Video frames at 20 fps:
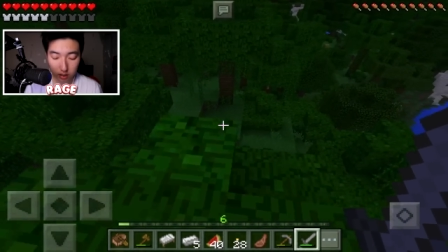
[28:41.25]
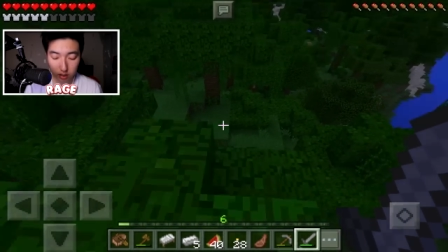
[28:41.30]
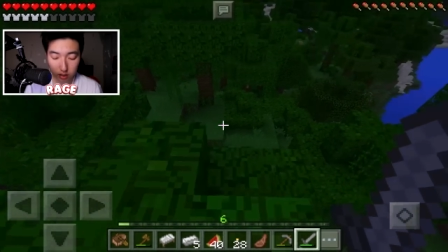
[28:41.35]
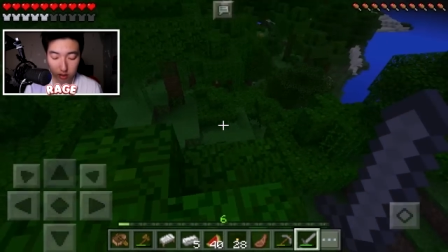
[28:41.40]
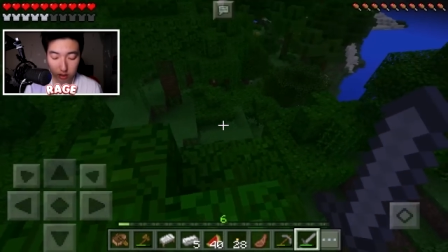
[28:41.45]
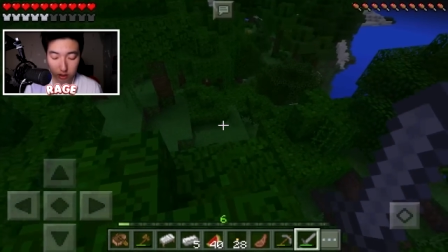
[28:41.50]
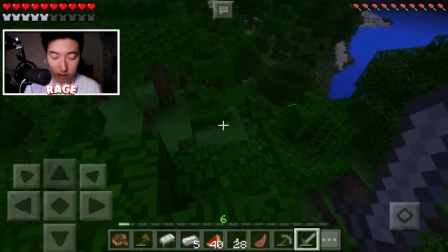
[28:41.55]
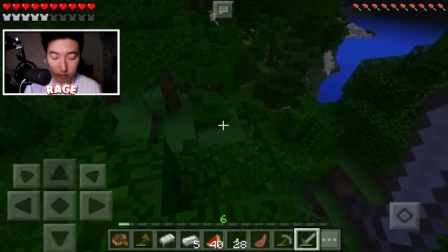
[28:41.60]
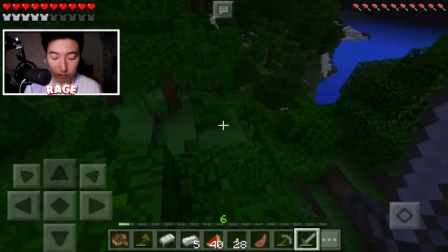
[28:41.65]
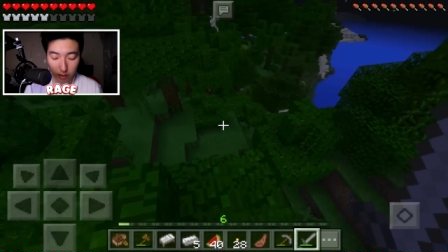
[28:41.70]

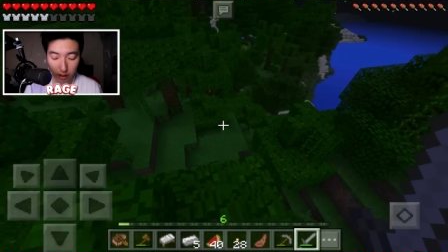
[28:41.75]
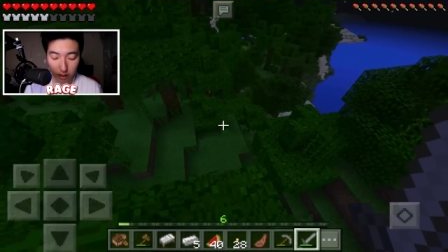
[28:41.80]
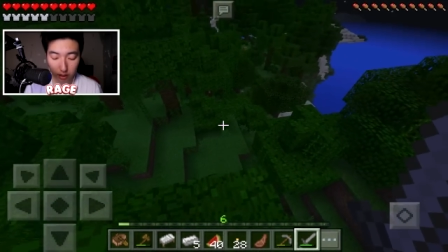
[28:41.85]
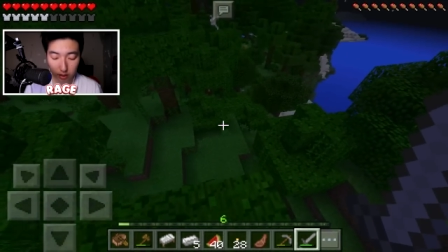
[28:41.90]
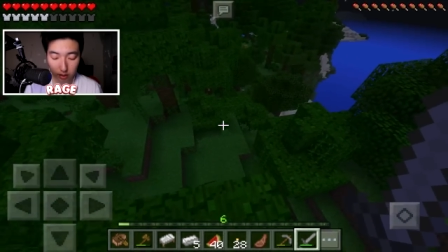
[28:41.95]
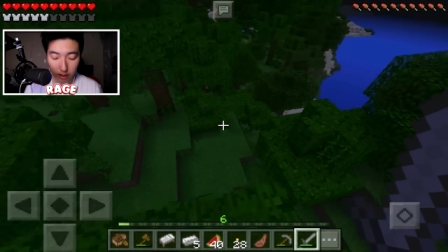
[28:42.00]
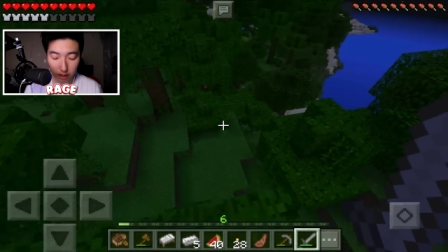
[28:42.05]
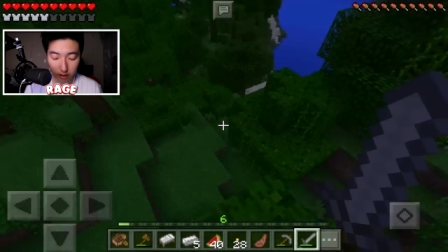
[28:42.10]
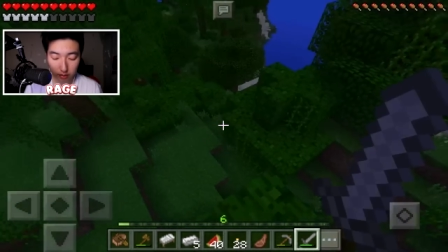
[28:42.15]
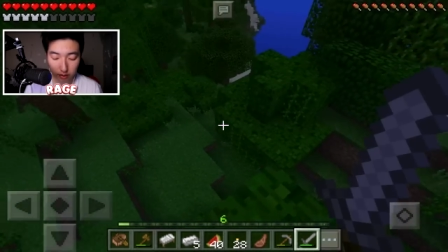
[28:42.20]
There's a
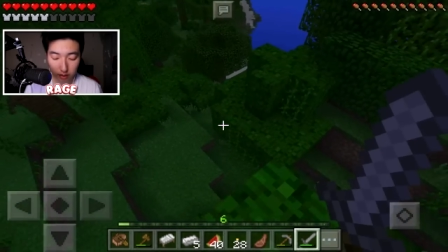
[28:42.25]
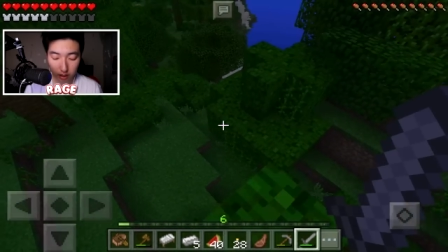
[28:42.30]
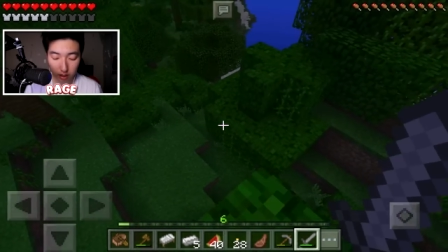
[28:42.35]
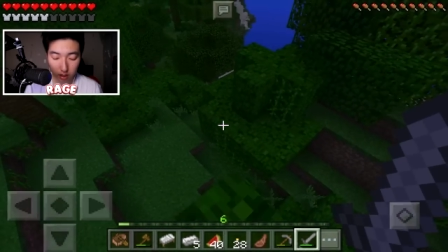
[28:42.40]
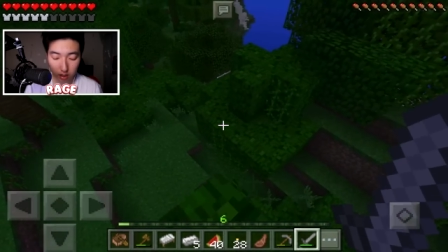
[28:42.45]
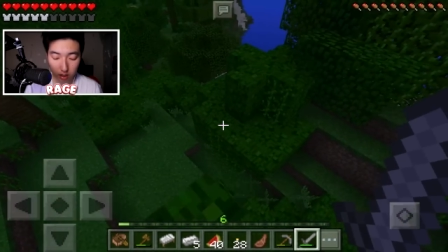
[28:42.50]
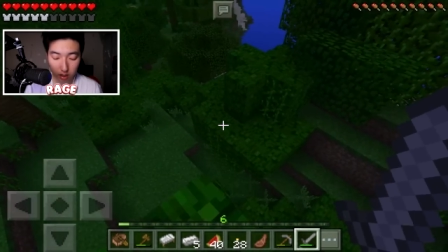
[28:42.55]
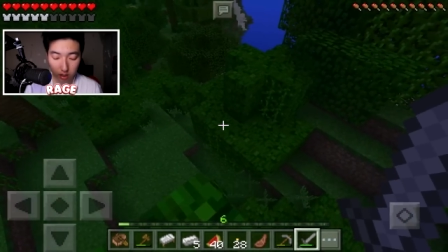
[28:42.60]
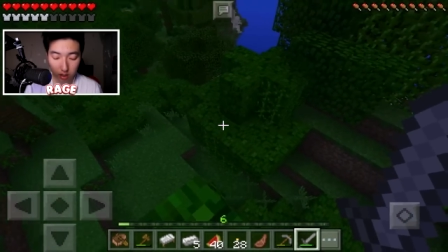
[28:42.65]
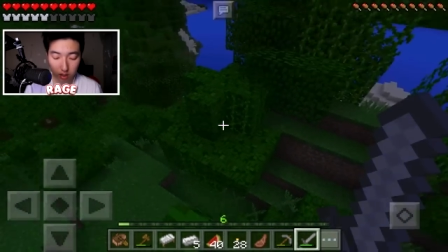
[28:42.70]
spider down
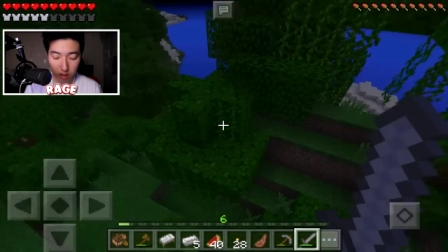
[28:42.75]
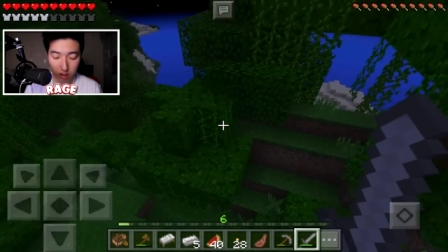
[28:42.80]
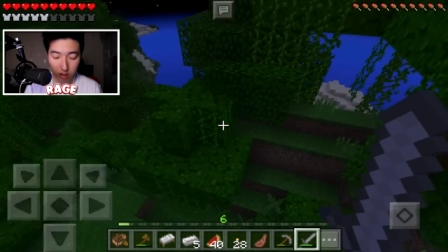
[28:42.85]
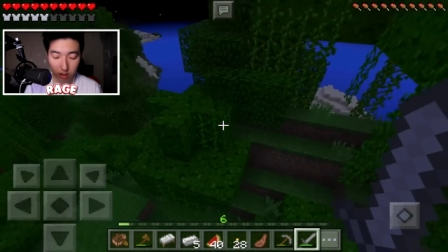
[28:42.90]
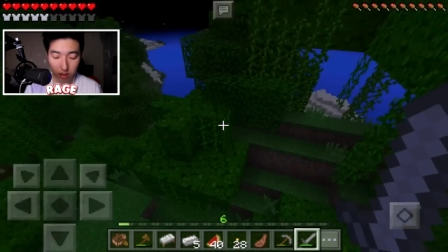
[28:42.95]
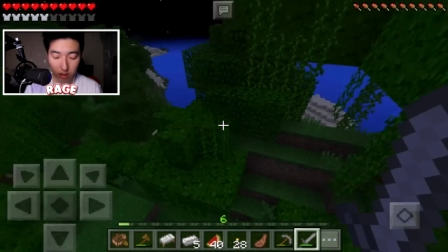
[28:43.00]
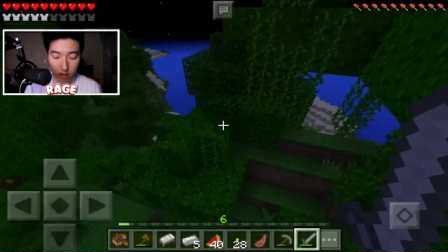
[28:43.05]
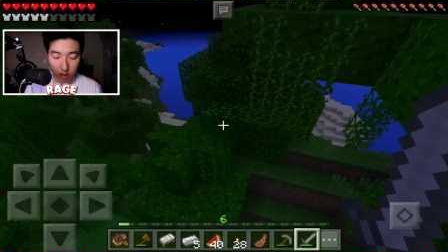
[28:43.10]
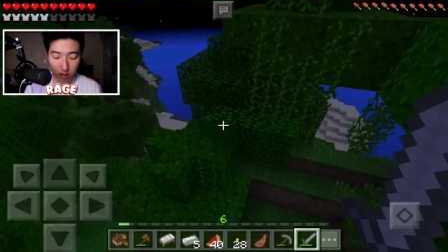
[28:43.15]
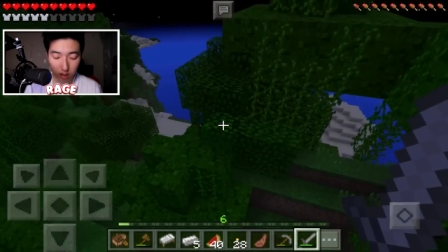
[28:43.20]
there.
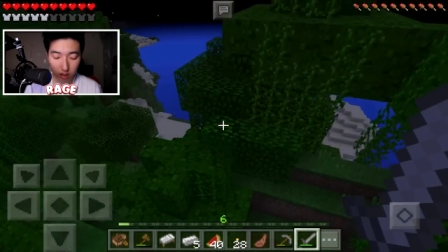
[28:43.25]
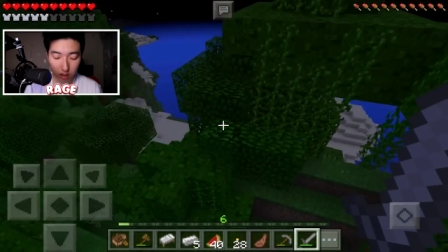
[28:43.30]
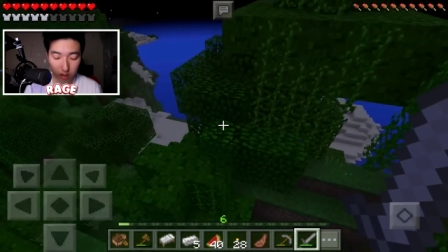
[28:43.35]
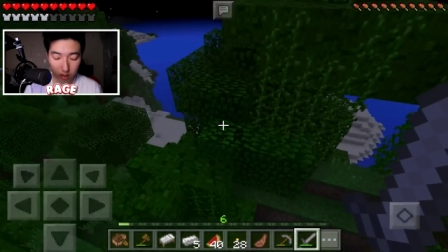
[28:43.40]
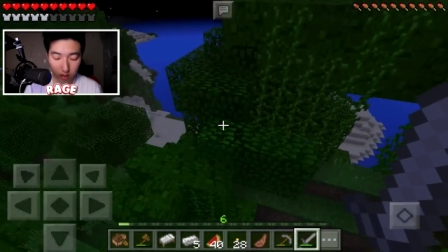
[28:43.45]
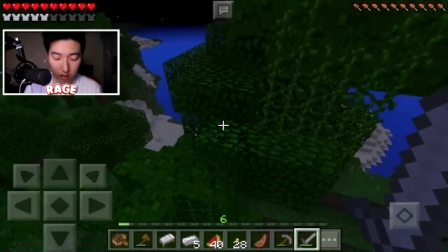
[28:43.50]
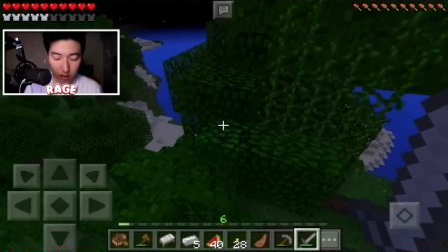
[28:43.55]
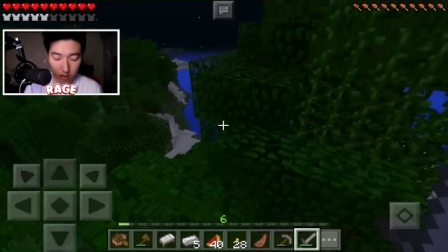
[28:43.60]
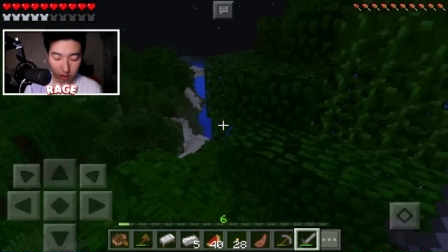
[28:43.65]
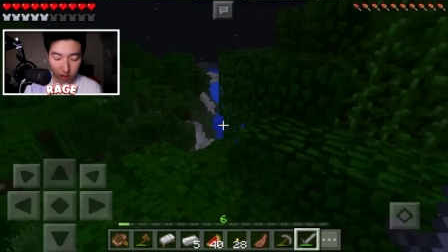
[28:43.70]
Uh